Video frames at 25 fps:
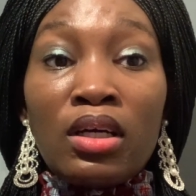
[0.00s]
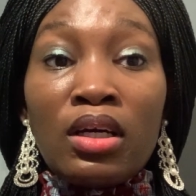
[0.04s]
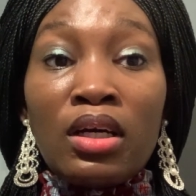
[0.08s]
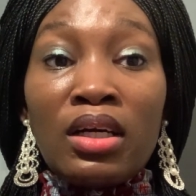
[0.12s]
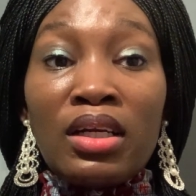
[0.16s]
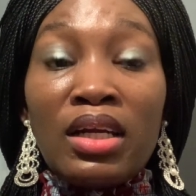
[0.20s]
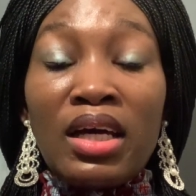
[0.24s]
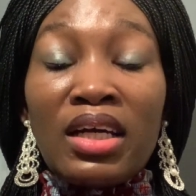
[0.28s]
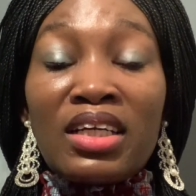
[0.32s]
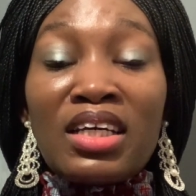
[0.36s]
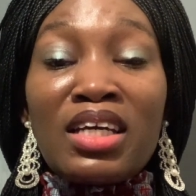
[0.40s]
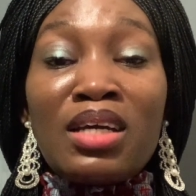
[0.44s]

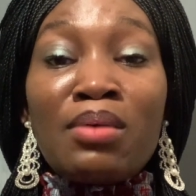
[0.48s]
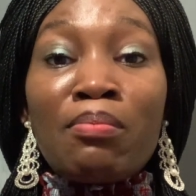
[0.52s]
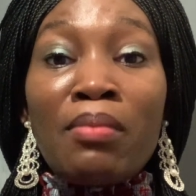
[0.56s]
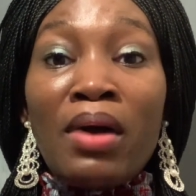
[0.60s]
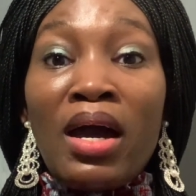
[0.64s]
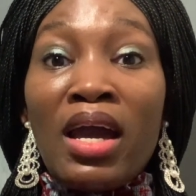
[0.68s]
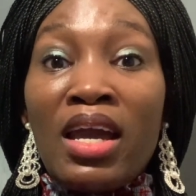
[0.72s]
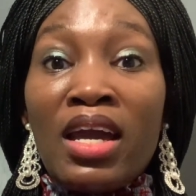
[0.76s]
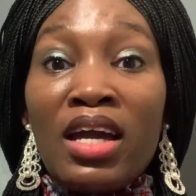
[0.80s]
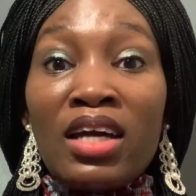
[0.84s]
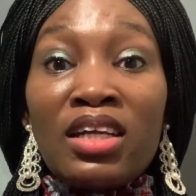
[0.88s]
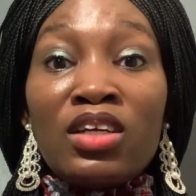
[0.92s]
Like in my
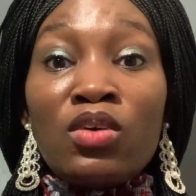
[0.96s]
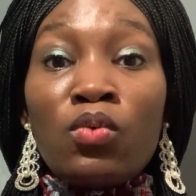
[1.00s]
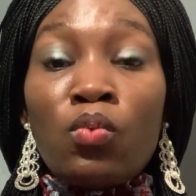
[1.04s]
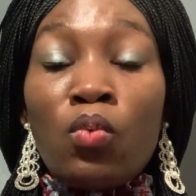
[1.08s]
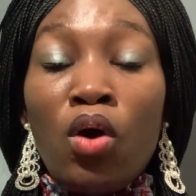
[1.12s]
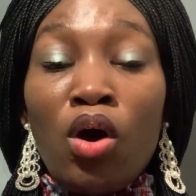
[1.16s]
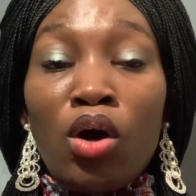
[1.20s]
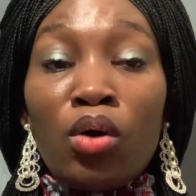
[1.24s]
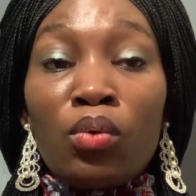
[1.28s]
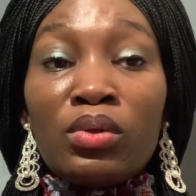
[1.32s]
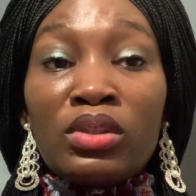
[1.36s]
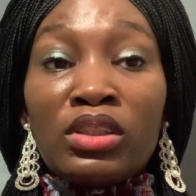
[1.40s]
early
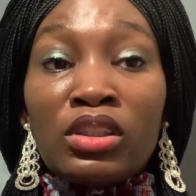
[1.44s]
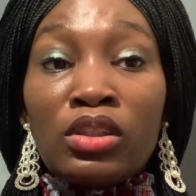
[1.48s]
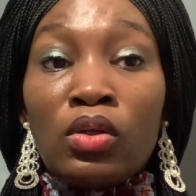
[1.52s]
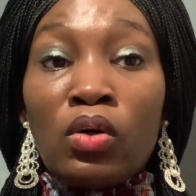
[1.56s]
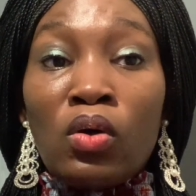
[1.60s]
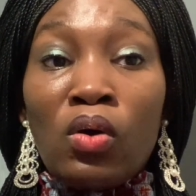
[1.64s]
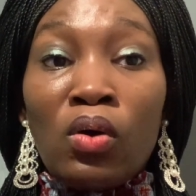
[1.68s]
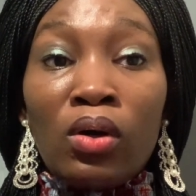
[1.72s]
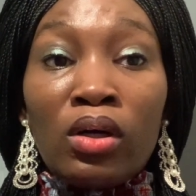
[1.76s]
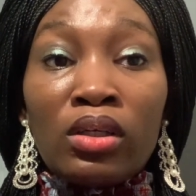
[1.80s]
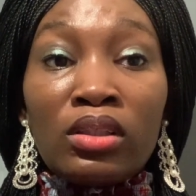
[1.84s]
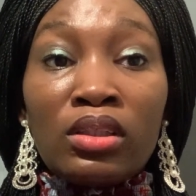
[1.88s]
walk with
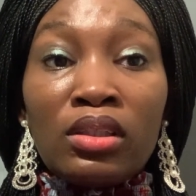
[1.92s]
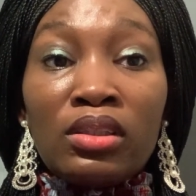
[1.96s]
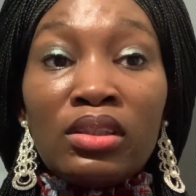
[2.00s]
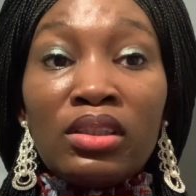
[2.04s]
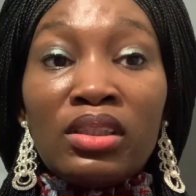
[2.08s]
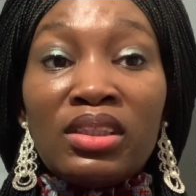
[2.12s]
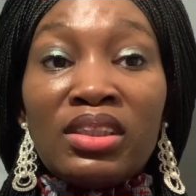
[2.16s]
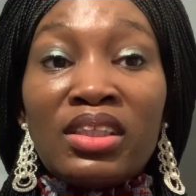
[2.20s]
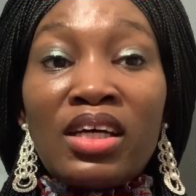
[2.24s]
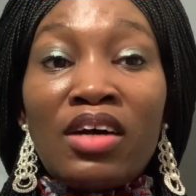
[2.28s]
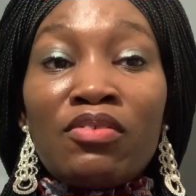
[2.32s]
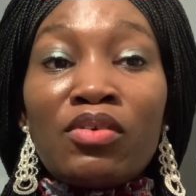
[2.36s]
God, the
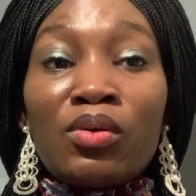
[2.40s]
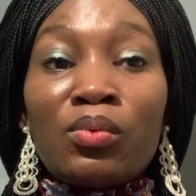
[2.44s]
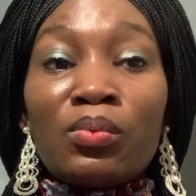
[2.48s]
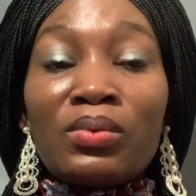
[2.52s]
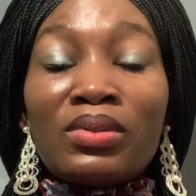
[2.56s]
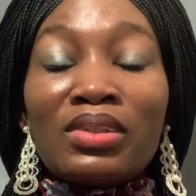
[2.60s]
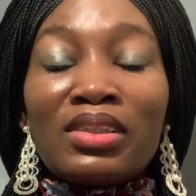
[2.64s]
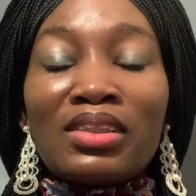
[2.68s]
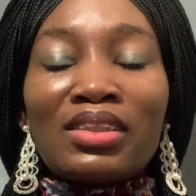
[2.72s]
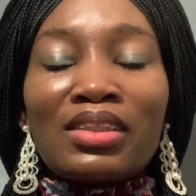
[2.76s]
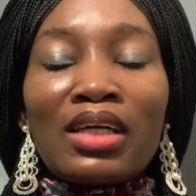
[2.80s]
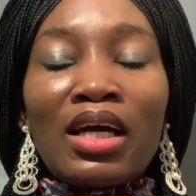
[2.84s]
devil will
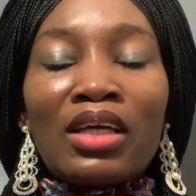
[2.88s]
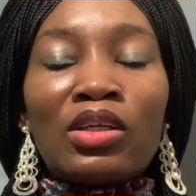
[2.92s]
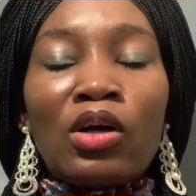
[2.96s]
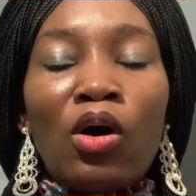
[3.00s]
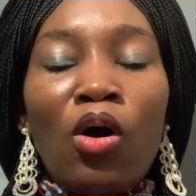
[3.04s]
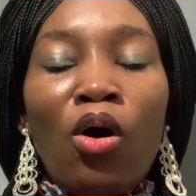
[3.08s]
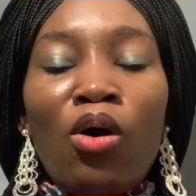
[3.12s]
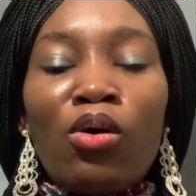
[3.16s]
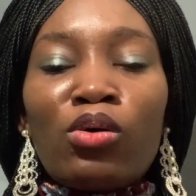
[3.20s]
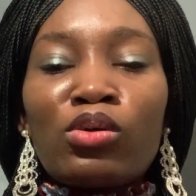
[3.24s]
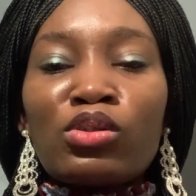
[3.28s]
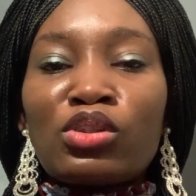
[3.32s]
send
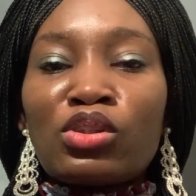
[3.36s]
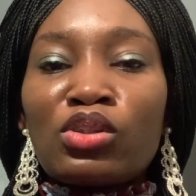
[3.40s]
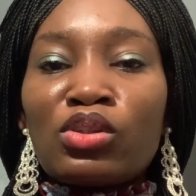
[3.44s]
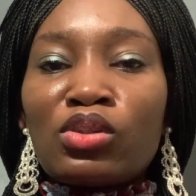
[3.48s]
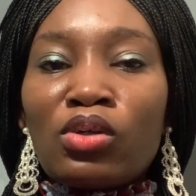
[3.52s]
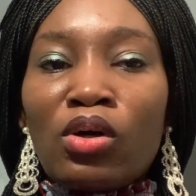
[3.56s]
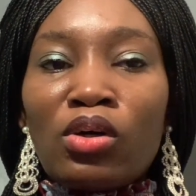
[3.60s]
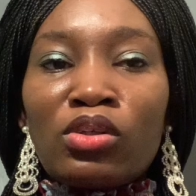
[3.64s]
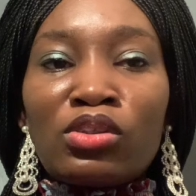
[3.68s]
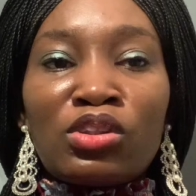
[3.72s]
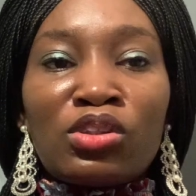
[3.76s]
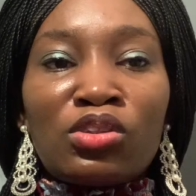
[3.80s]
all
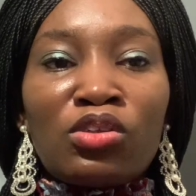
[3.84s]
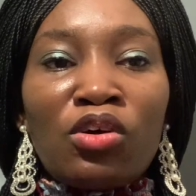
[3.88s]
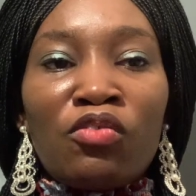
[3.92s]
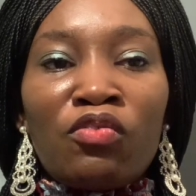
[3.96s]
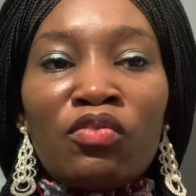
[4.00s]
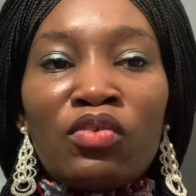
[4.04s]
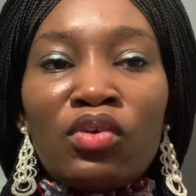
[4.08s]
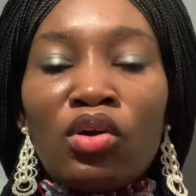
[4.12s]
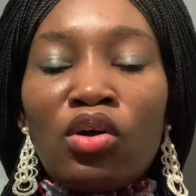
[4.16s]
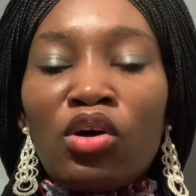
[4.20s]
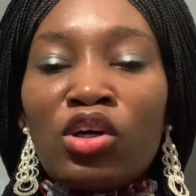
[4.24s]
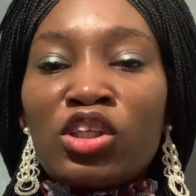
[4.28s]
sorts of
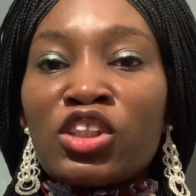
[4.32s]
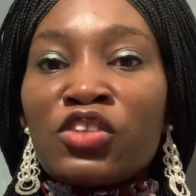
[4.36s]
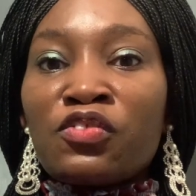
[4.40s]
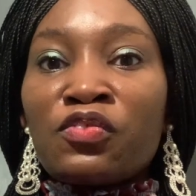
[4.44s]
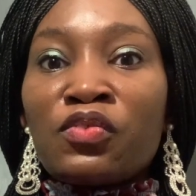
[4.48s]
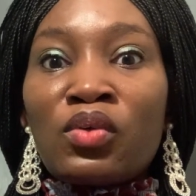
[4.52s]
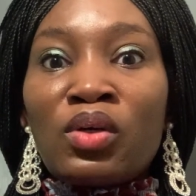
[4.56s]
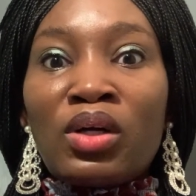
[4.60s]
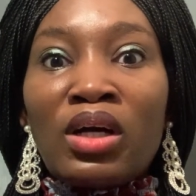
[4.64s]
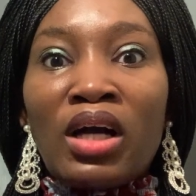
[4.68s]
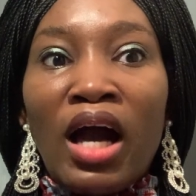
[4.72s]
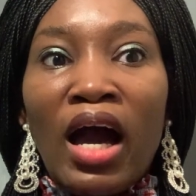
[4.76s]
lustful
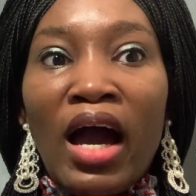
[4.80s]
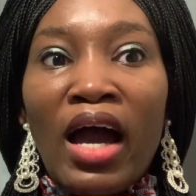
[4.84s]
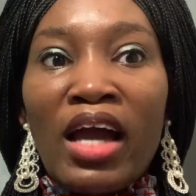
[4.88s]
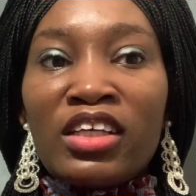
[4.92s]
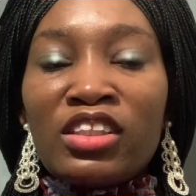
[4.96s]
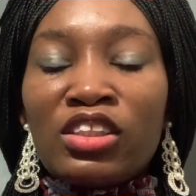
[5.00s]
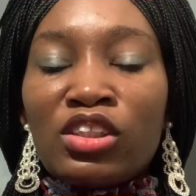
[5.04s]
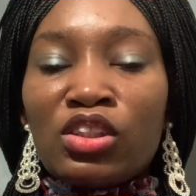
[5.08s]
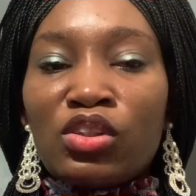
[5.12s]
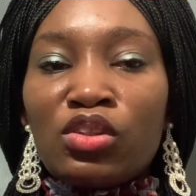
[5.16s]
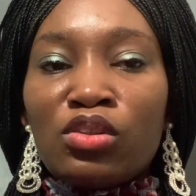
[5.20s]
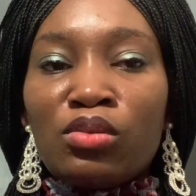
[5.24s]

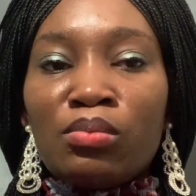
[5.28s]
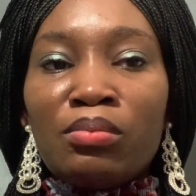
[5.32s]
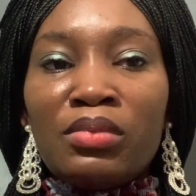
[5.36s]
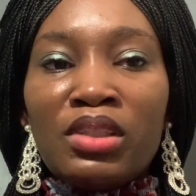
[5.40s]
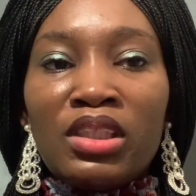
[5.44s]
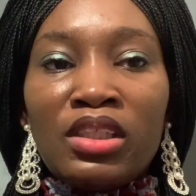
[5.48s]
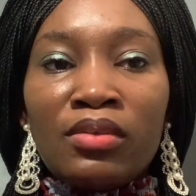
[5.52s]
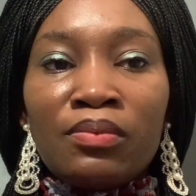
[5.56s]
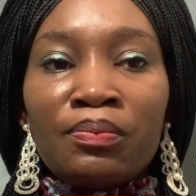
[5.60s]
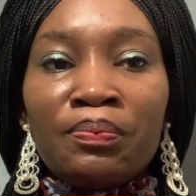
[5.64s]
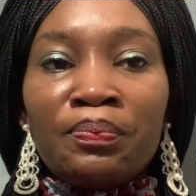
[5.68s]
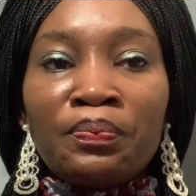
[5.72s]
guys to me.